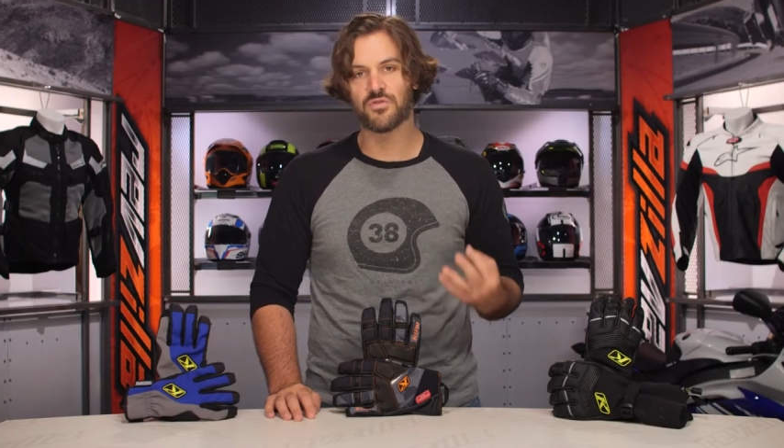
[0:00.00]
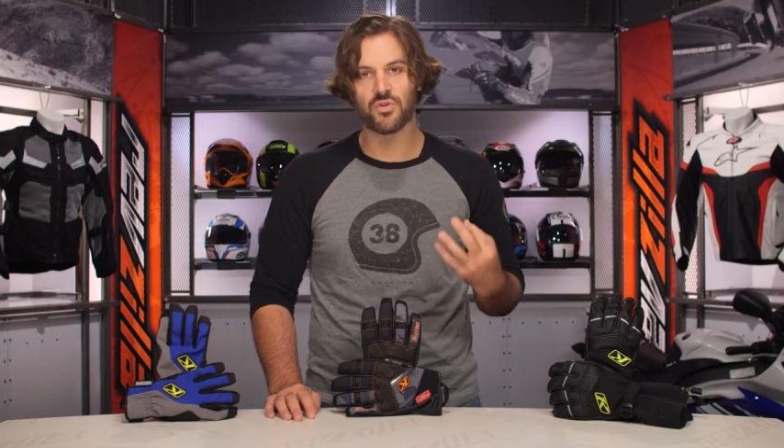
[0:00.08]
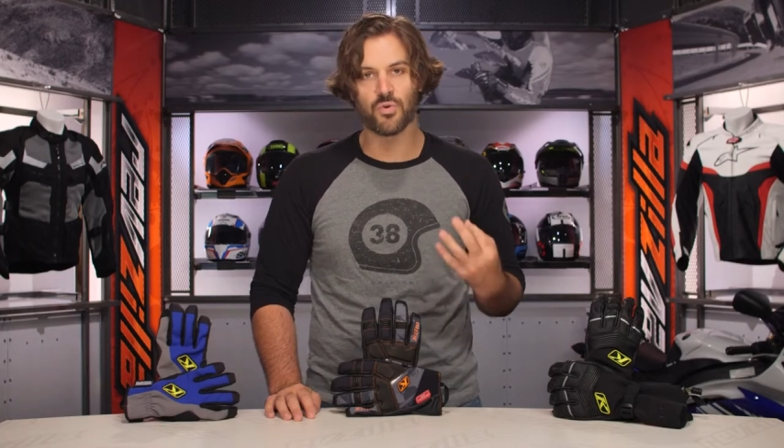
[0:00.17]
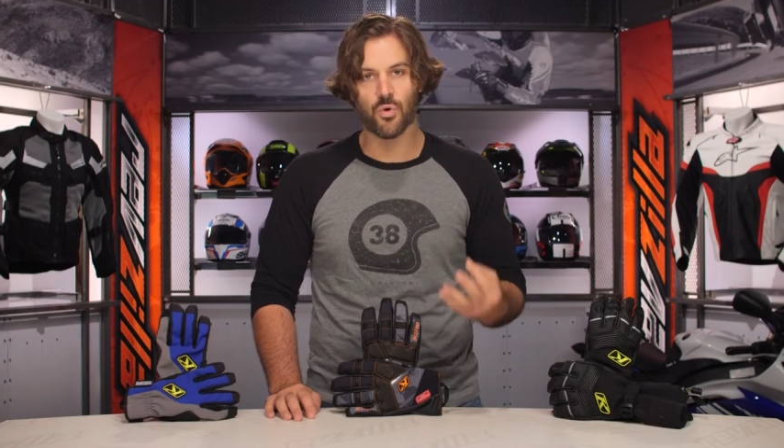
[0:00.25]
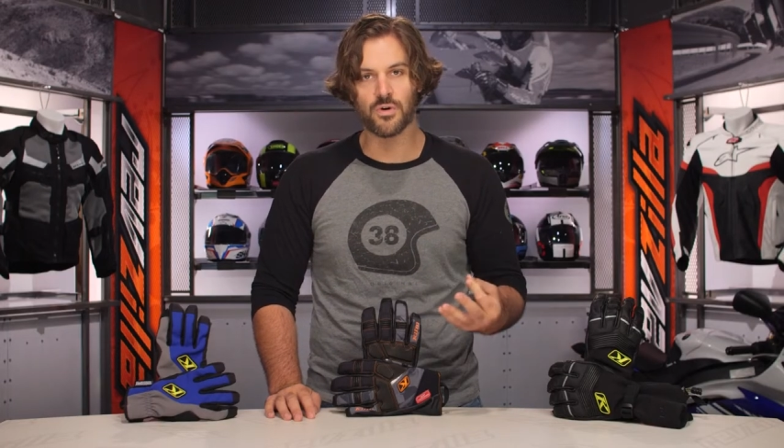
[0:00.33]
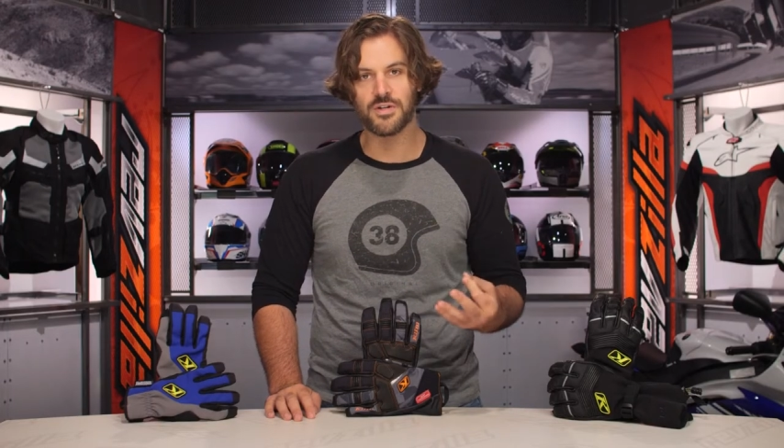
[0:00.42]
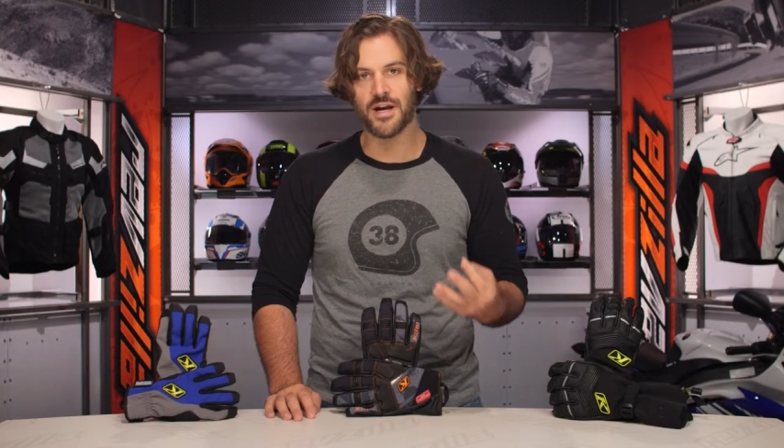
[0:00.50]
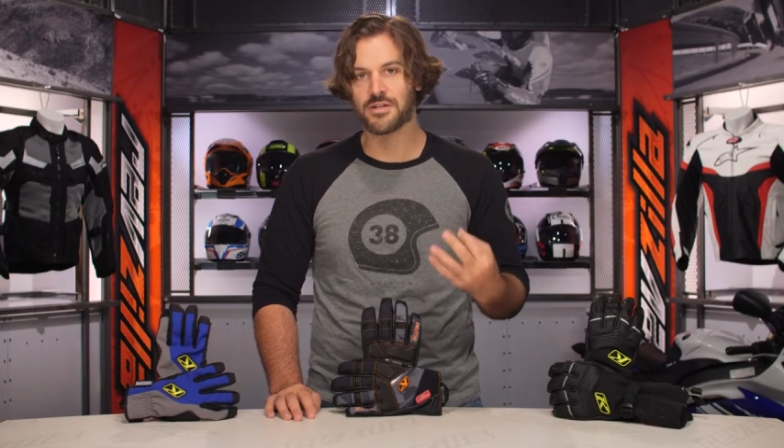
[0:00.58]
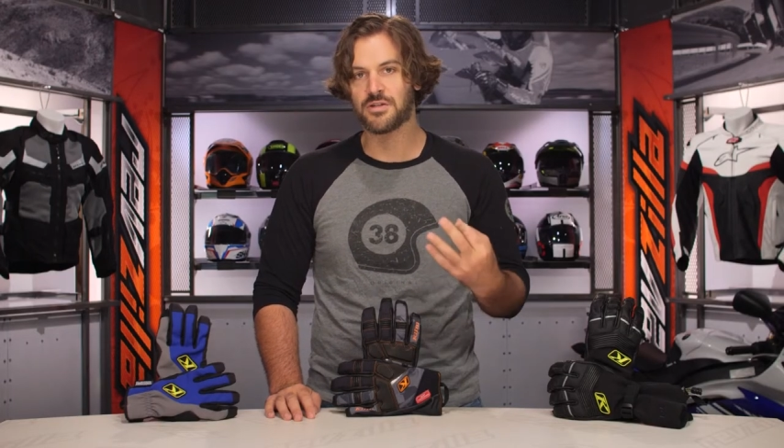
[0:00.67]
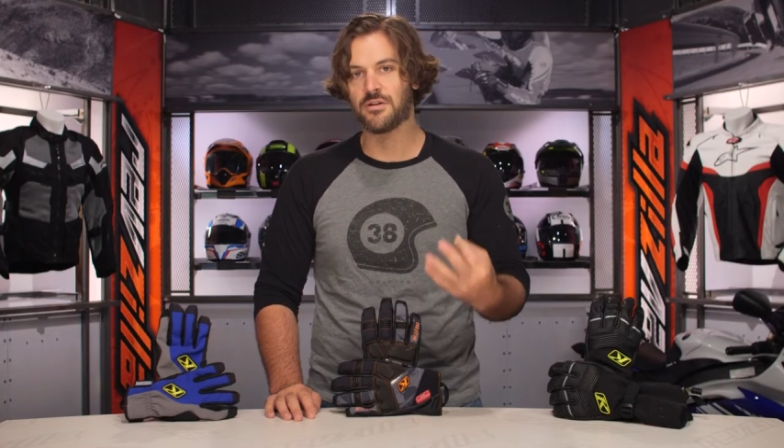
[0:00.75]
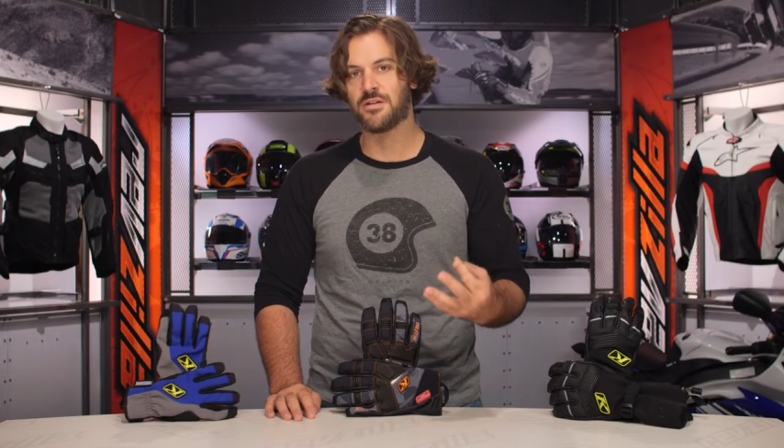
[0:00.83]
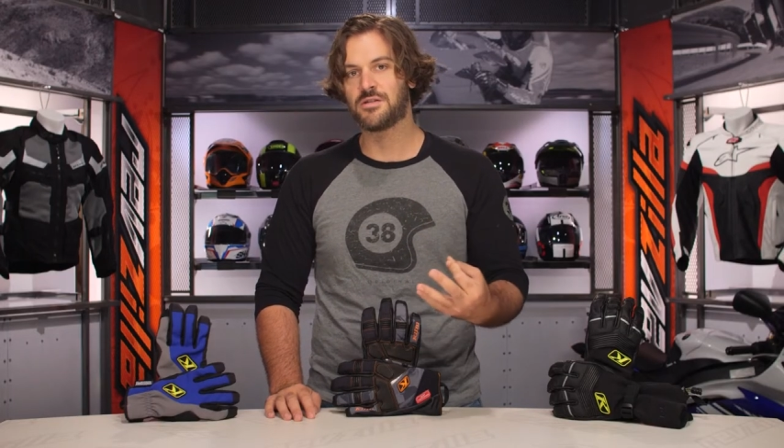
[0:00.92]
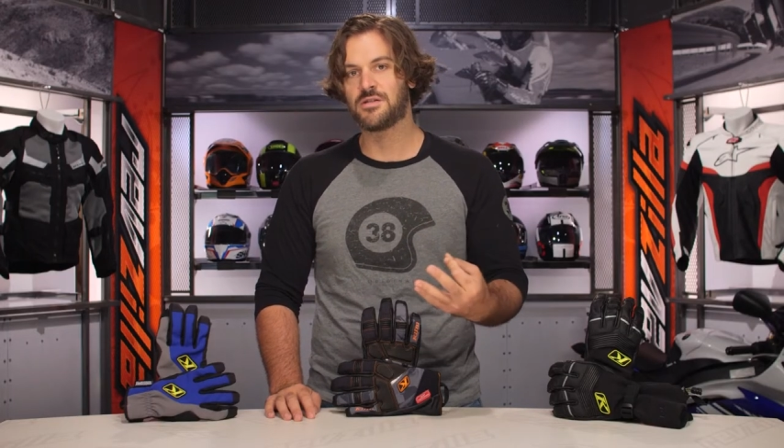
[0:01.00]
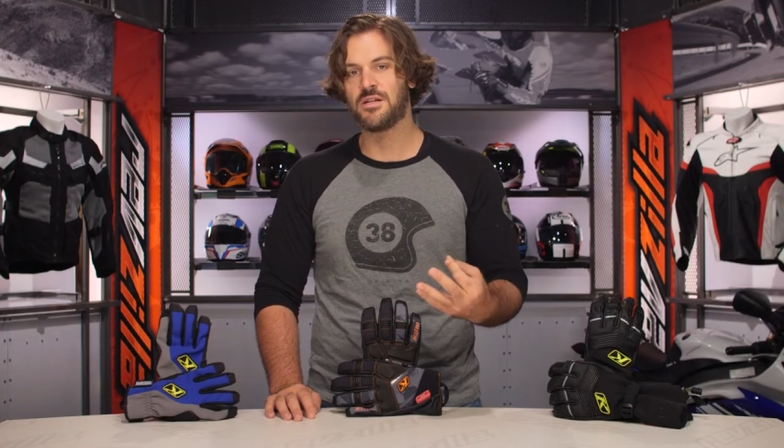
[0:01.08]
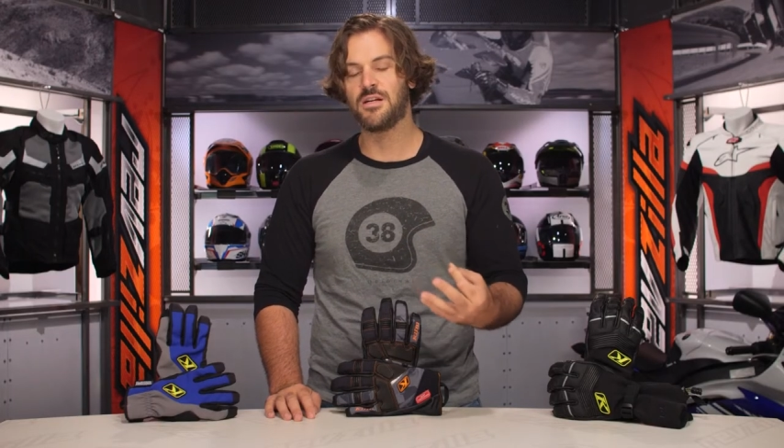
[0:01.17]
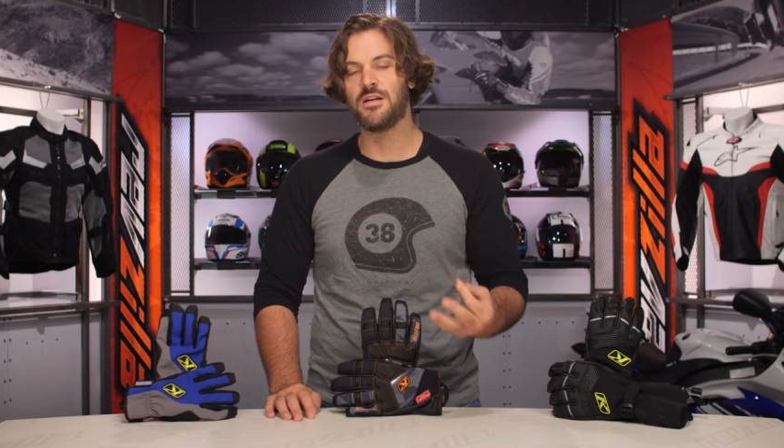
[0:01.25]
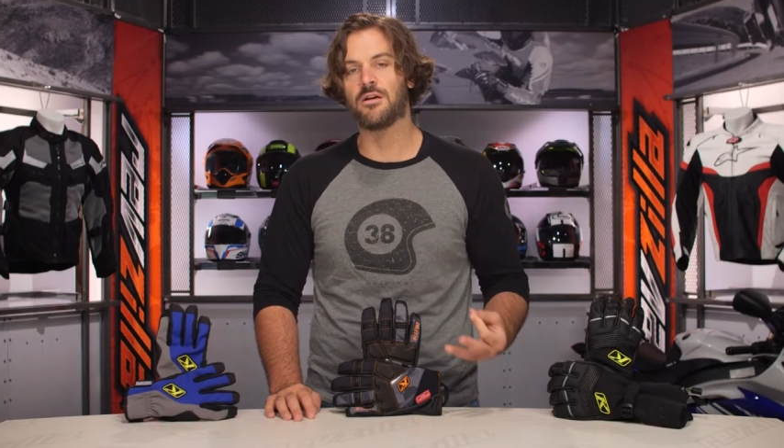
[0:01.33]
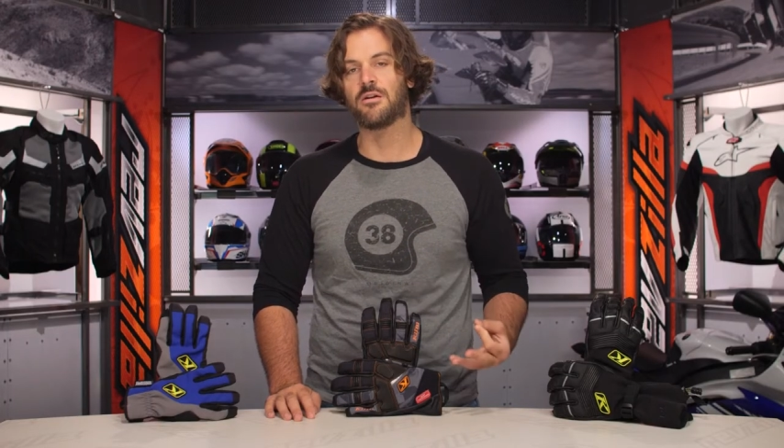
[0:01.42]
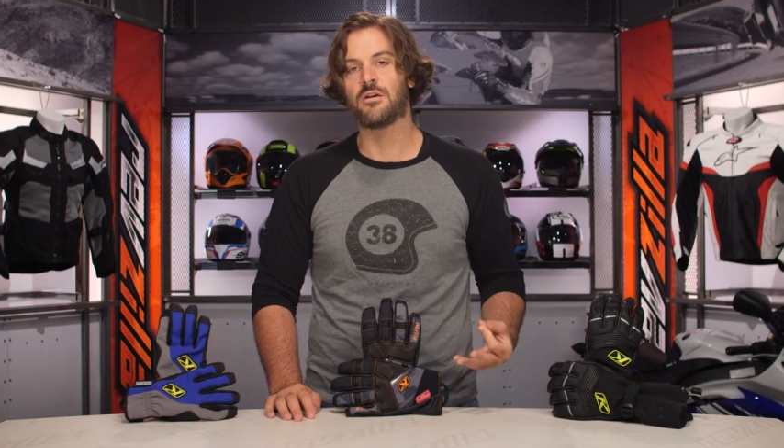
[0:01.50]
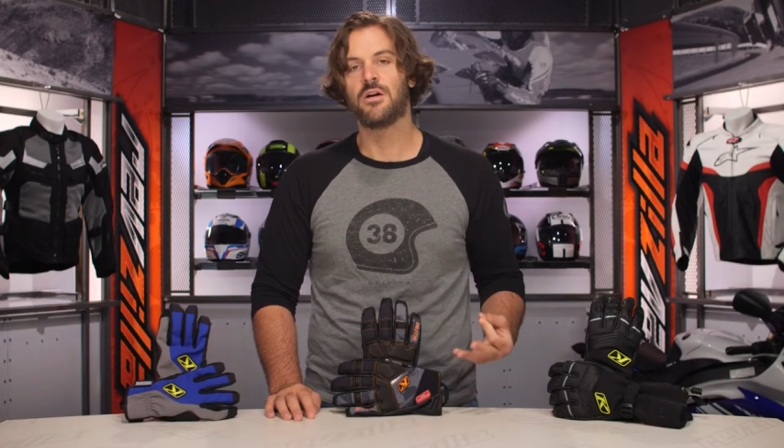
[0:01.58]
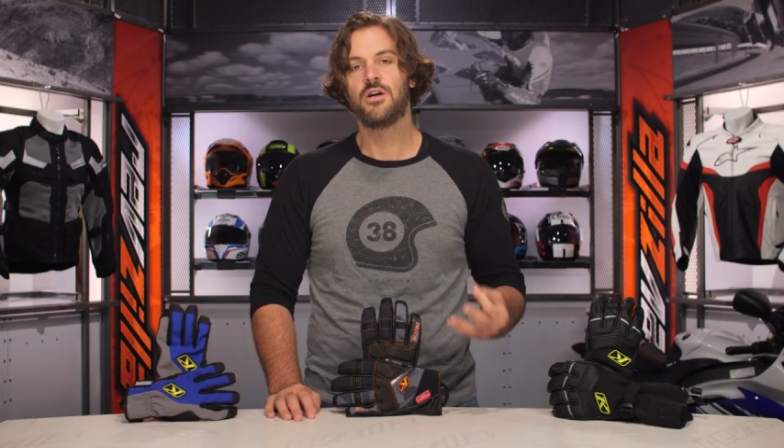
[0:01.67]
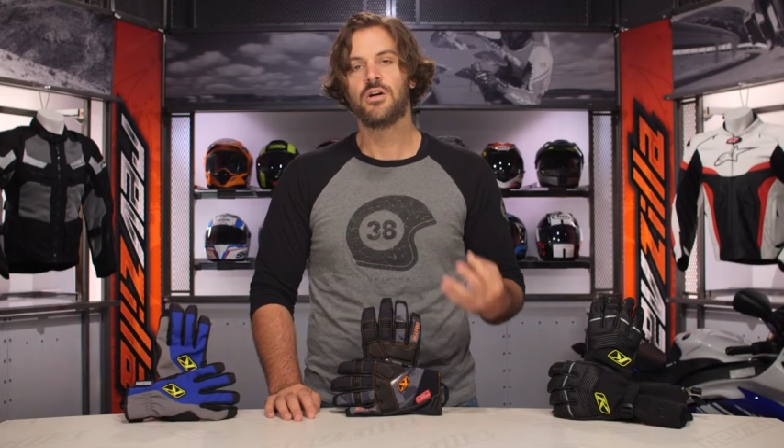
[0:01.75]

of Gore-Tex you're going to see here.